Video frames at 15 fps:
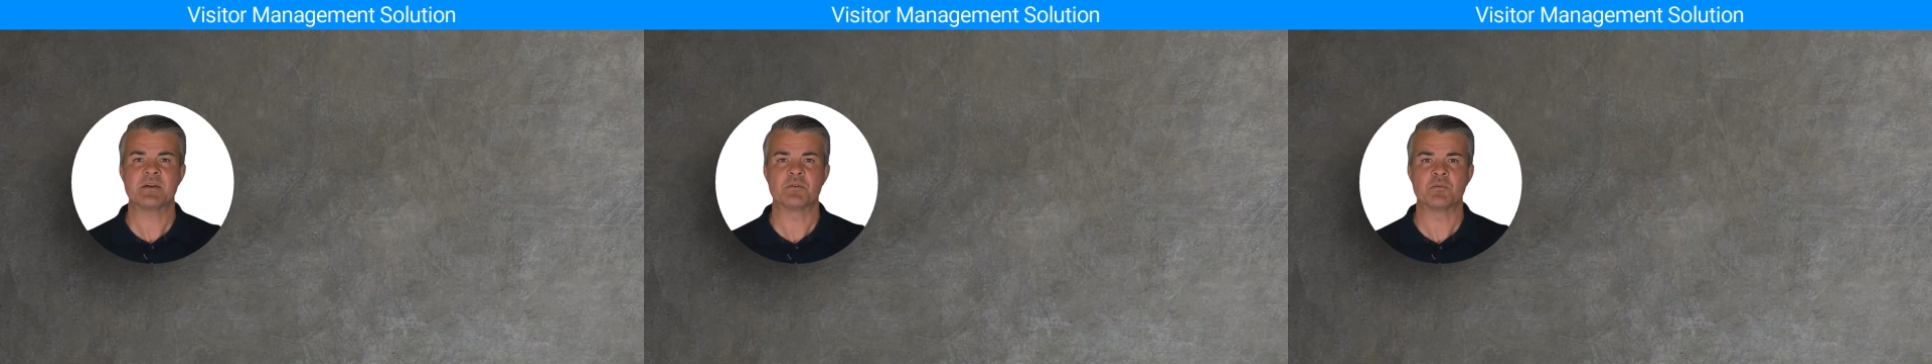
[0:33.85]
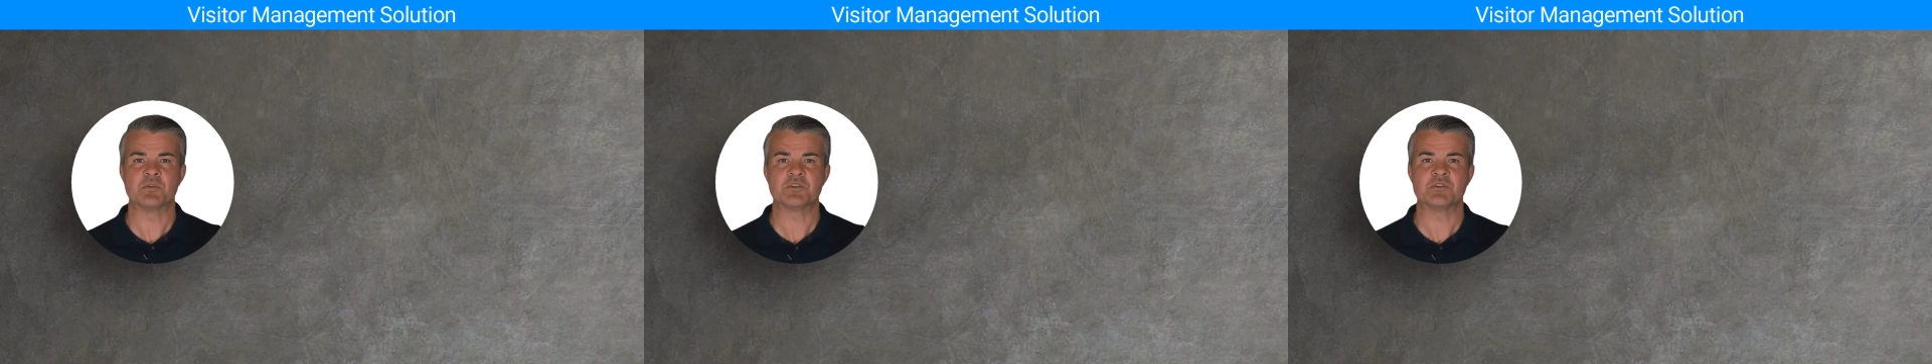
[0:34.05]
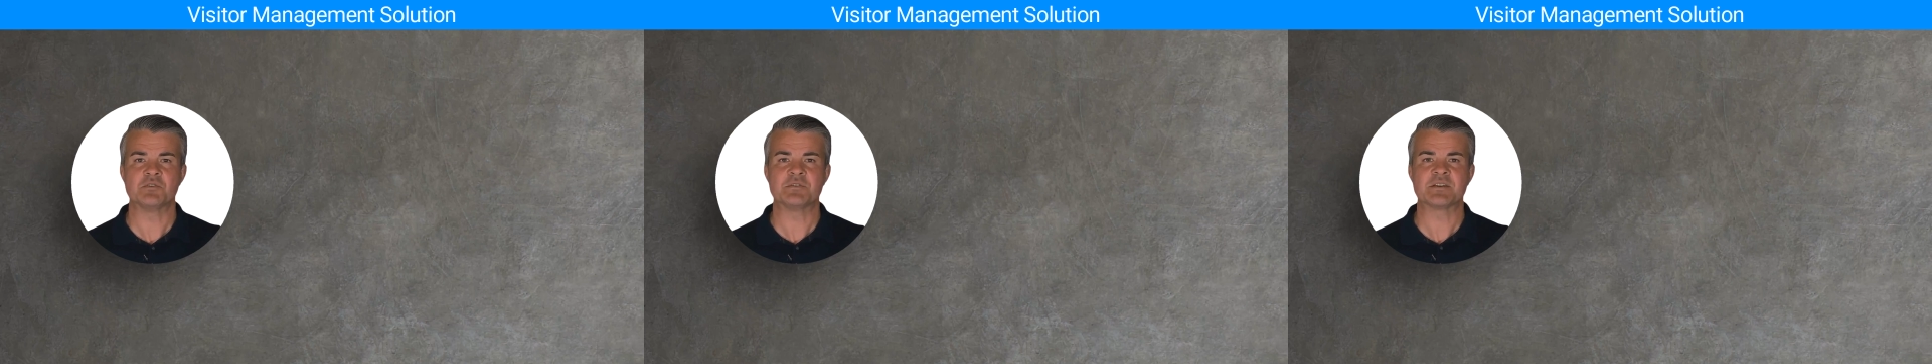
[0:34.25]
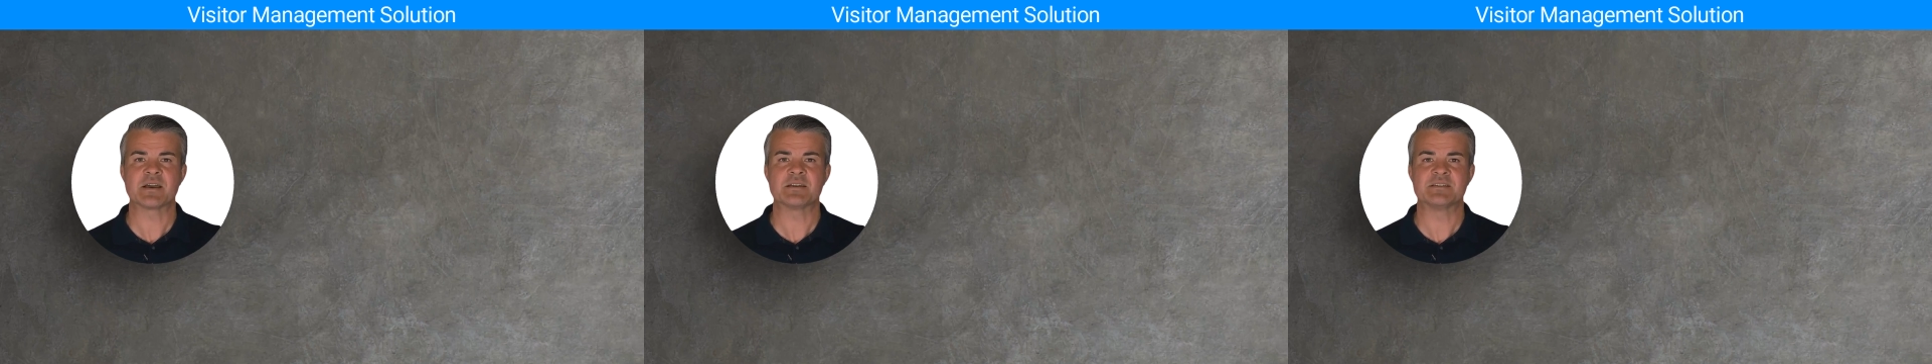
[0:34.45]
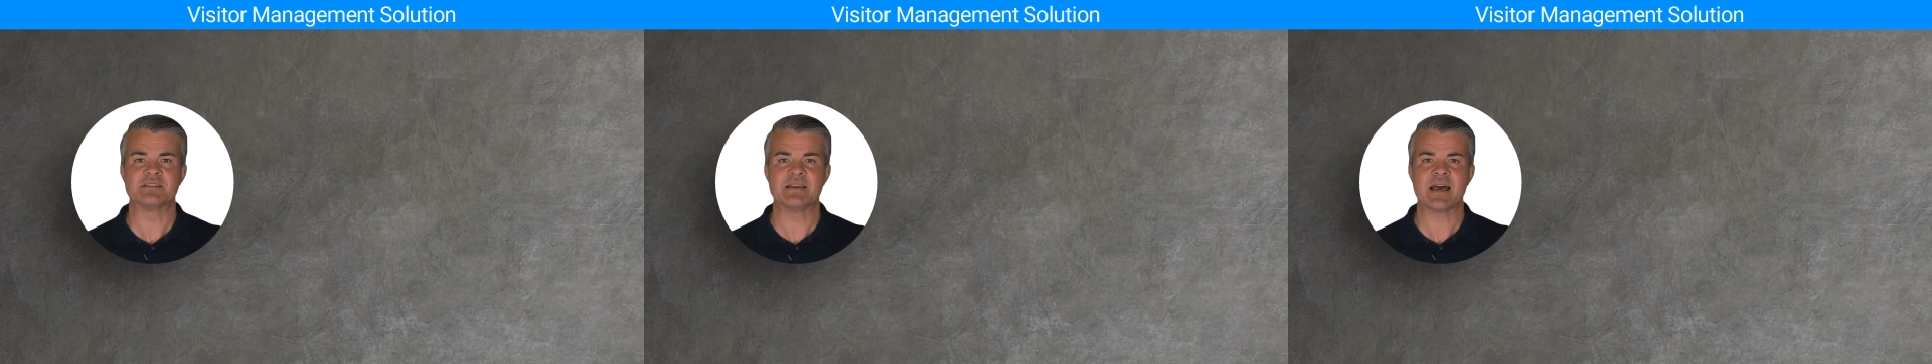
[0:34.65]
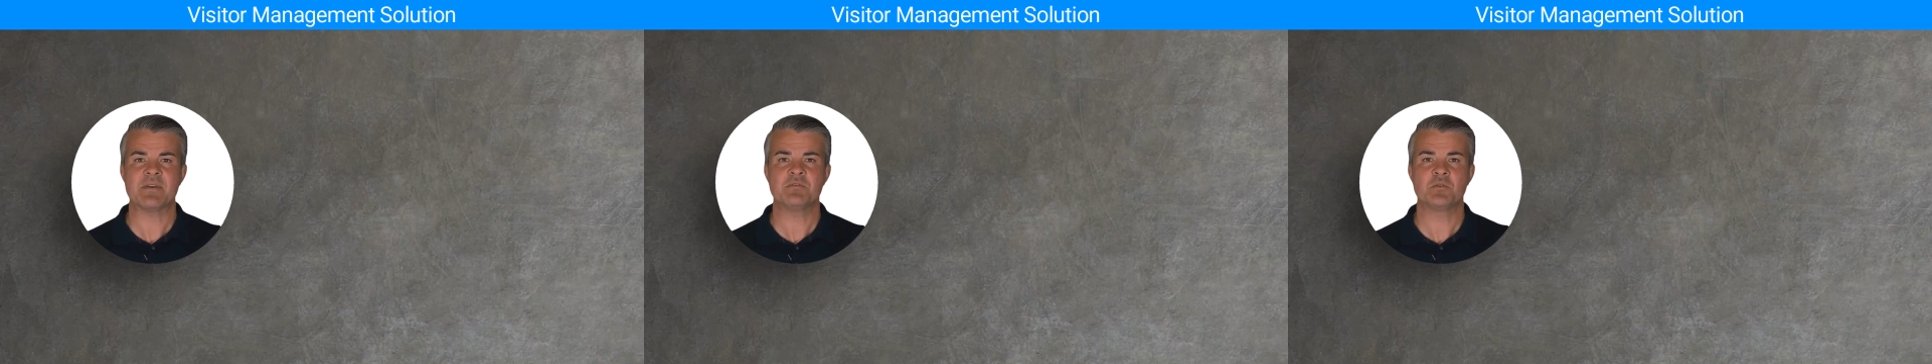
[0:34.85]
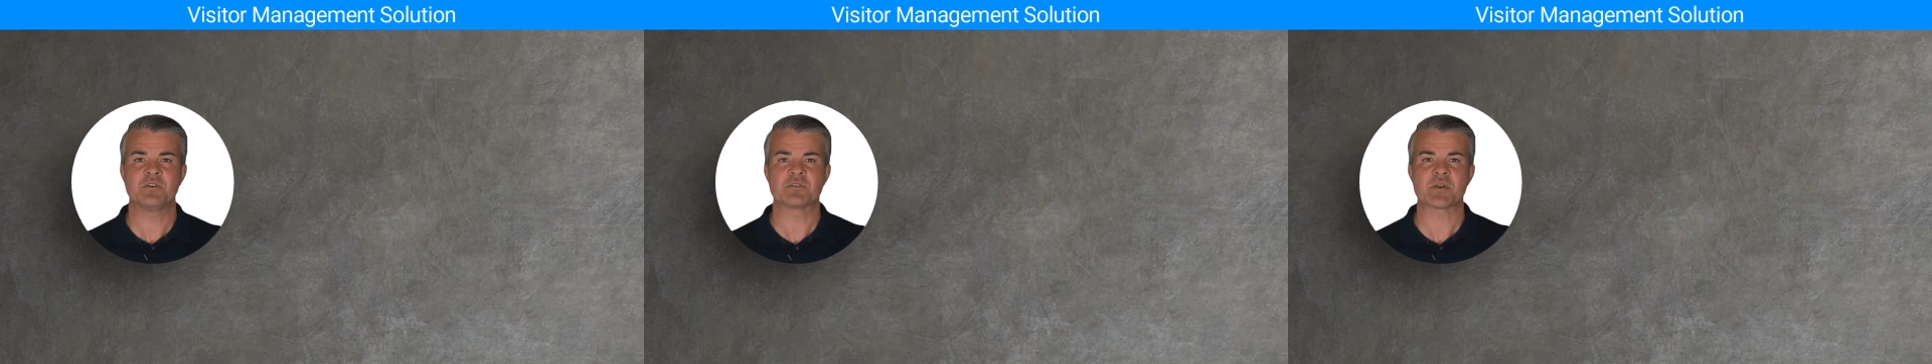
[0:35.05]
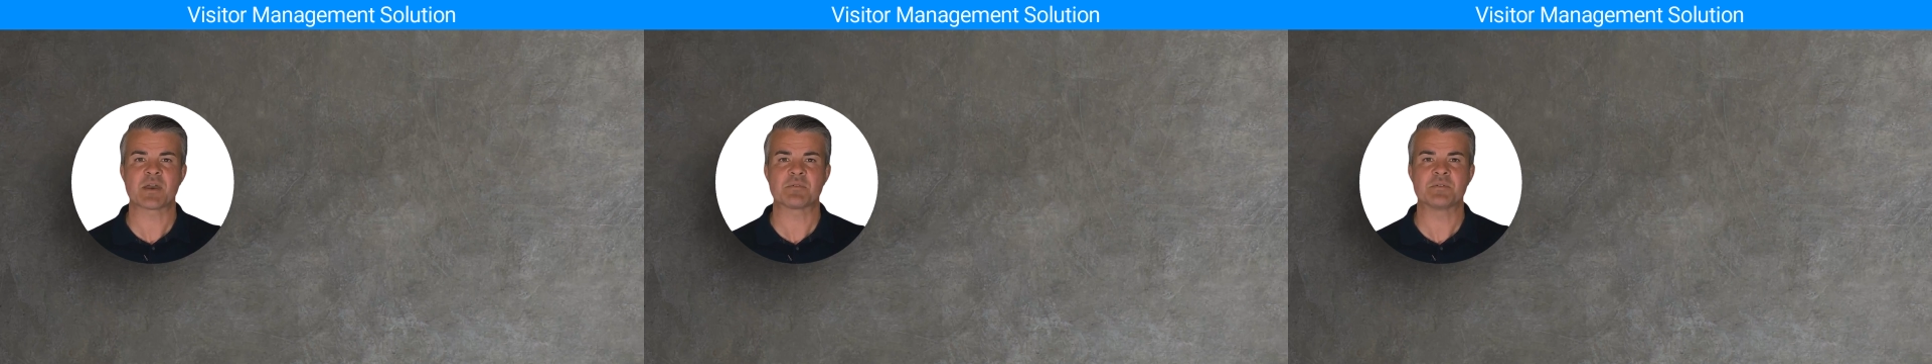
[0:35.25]
who choose a staffless
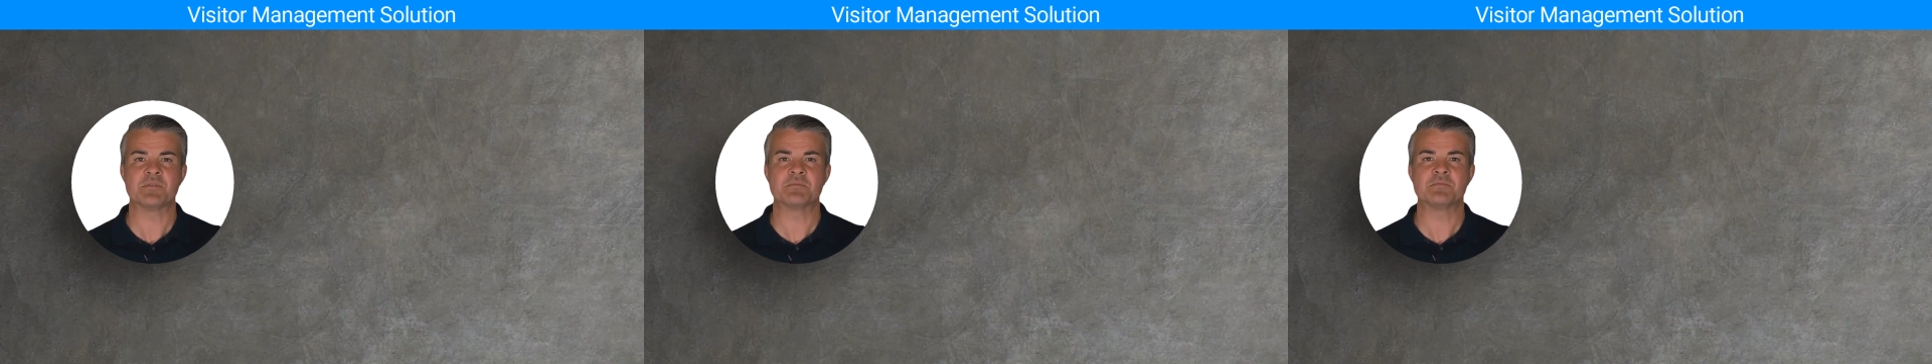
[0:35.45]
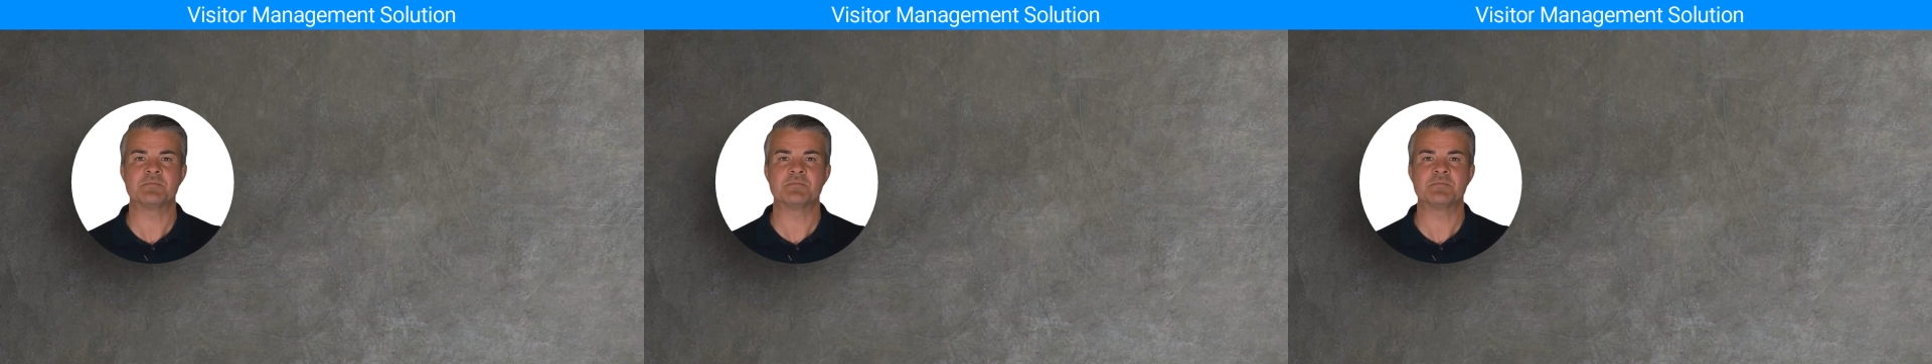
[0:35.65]
lobby.